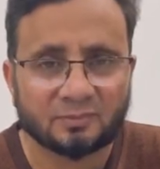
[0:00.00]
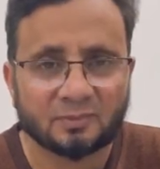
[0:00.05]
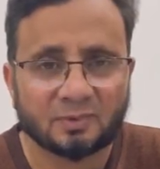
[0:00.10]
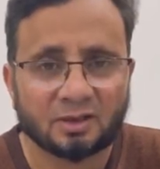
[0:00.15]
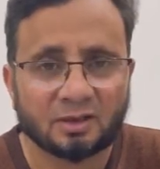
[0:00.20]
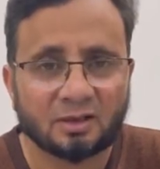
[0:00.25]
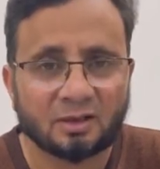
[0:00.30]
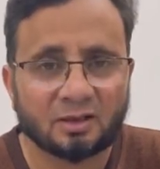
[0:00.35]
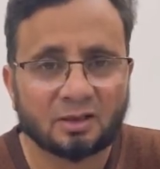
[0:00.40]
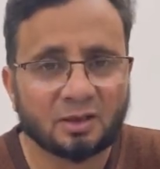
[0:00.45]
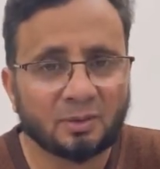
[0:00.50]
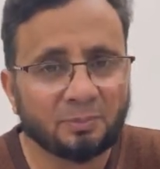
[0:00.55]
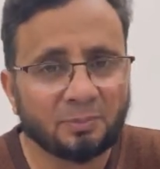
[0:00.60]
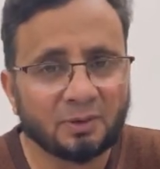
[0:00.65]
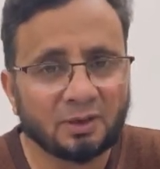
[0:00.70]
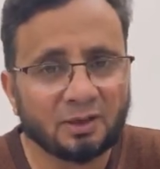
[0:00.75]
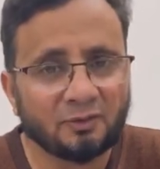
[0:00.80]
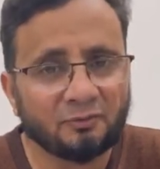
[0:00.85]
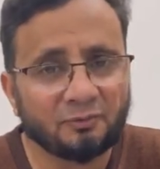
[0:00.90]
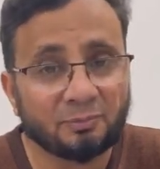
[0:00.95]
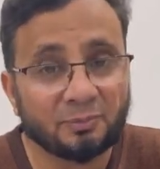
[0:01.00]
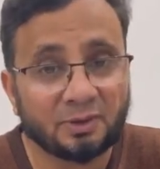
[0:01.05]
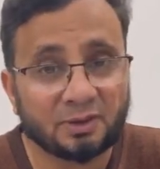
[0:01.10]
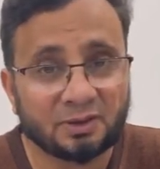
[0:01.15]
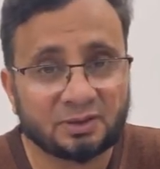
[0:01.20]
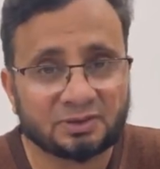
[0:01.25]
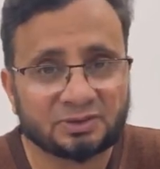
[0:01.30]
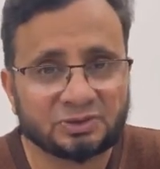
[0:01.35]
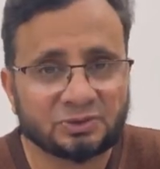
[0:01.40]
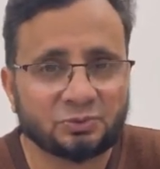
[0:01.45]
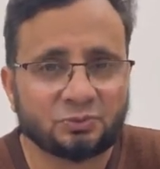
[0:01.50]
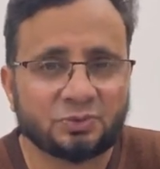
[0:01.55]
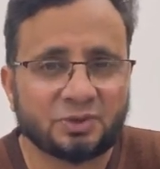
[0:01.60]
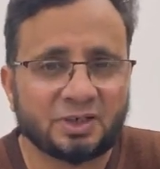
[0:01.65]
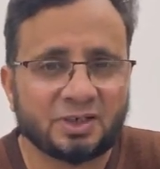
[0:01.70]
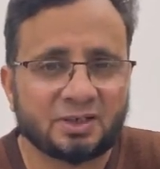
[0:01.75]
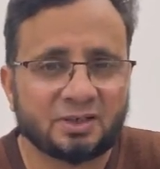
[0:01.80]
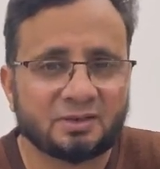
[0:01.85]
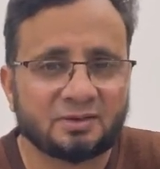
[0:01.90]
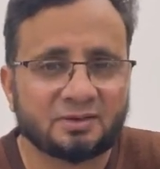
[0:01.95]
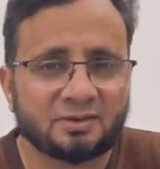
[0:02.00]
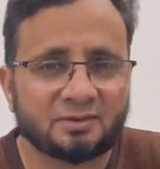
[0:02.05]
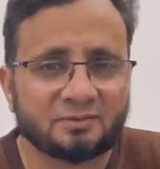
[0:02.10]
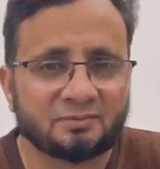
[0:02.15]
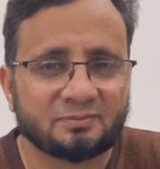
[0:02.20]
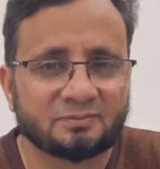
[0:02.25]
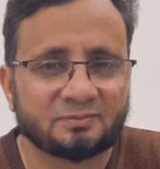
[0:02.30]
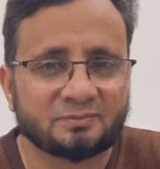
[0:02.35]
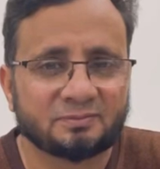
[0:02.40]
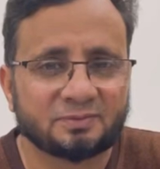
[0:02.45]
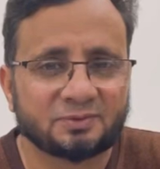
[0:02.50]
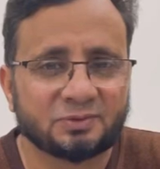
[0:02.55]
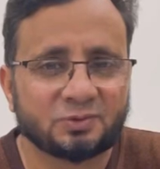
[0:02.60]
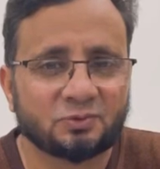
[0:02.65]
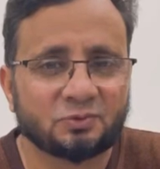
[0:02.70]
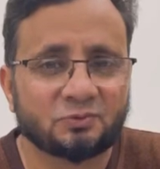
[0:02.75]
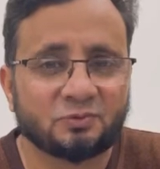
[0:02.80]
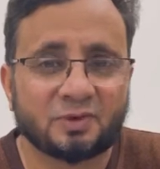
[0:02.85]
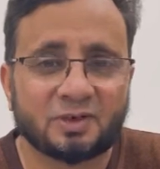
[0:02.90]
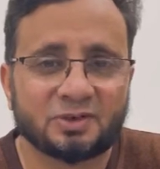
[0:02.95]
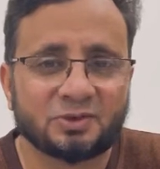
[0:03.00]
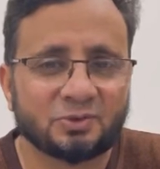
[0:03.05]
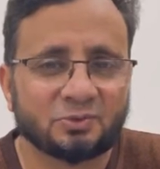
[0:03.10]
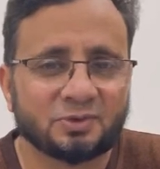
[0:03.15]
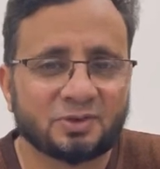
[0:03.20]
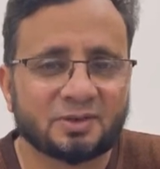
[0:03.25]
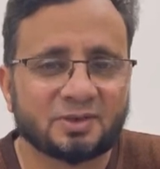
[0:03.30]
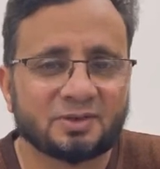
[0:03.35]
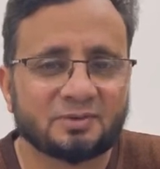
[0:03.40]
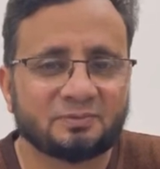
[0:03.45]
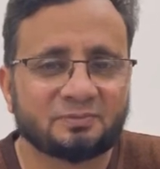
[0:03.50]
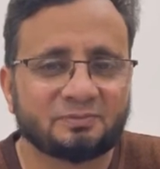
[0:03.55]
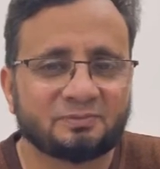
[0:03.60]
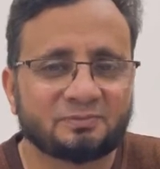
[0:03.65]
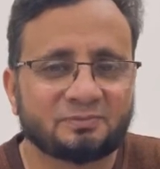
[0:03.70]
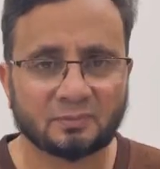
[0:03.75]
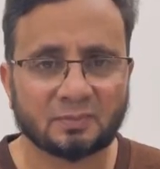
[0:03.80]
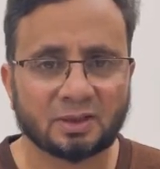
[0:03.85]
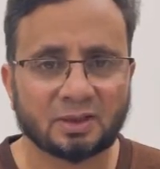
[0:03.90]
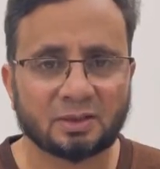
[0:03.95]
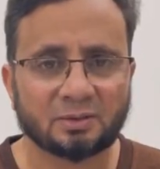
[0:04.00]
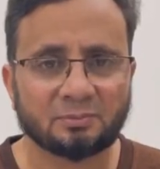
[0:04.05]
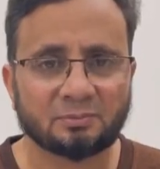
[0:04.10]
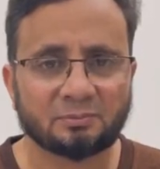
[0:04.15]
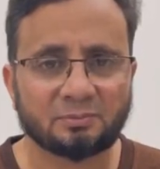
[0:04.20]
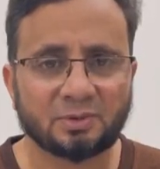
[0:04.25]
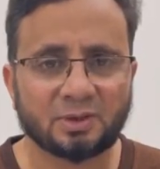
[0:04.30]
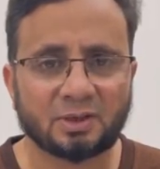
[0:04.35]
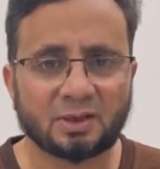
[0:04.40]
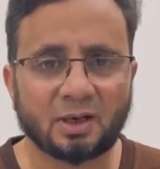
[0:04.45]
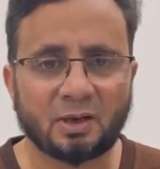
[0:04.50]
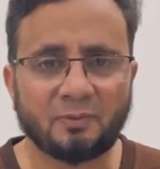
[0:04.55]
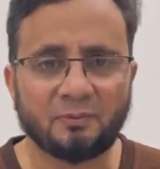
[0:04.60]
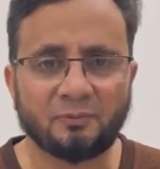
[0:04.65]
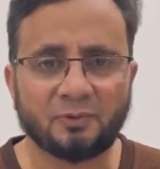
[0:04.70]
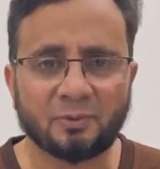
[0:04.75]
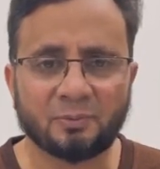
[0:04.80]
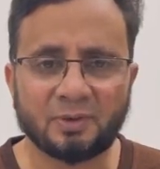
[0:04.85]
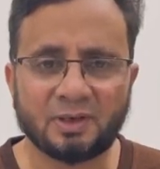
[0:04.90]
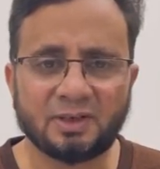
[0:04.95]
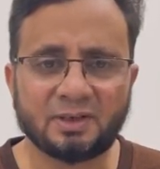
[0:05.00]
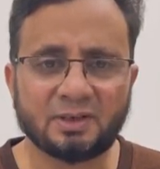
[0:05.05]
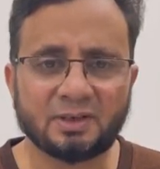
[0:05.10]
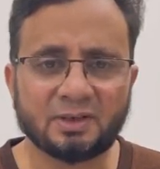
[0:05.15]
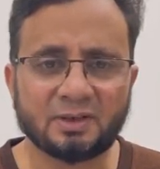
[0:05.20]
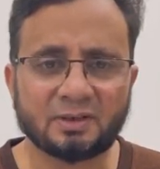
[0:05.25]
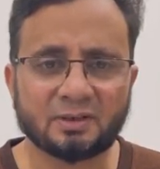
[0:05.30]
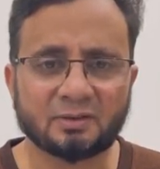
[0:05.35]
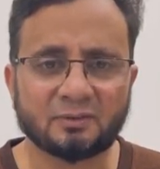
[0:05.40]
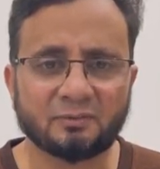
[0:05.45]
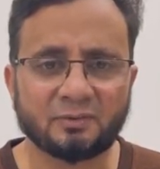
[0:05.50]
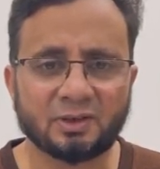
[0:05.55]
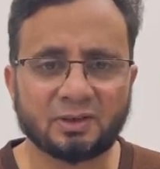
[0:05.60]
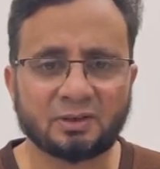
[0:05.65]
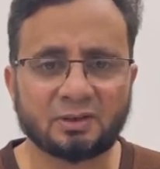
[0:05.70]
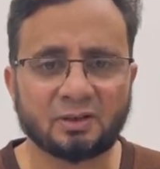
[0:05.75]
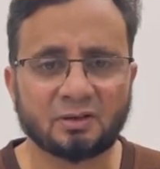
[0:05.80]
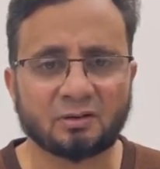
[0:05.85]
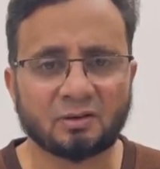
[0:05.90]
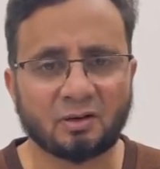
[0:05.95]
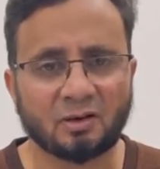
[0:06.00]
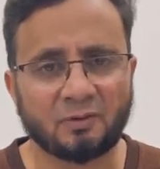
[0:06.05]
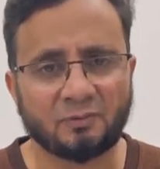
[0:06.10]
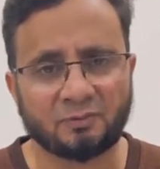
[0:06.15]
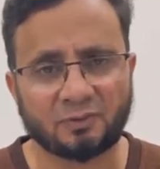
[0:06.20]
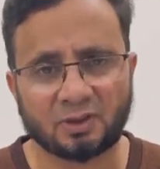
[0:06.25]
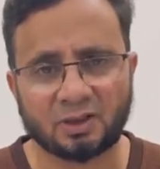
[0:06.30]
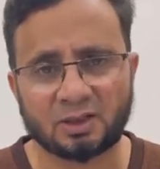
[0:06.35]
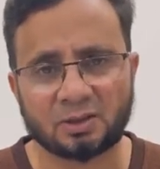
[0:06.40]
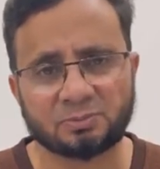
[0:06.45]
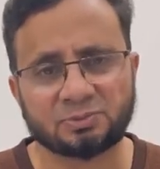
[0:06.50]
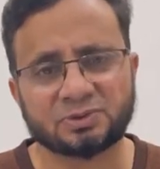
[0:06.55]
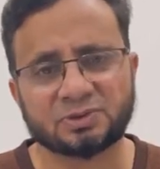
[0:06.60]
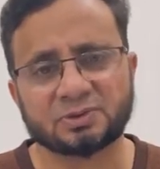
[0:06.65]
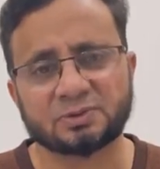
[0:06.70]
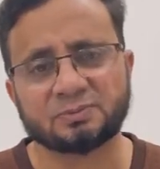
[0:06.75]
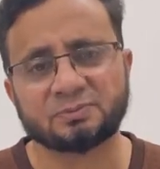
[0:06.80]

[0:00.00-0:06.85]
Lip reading: A couple of minutes to read through what you written. Become familiar with the graph types.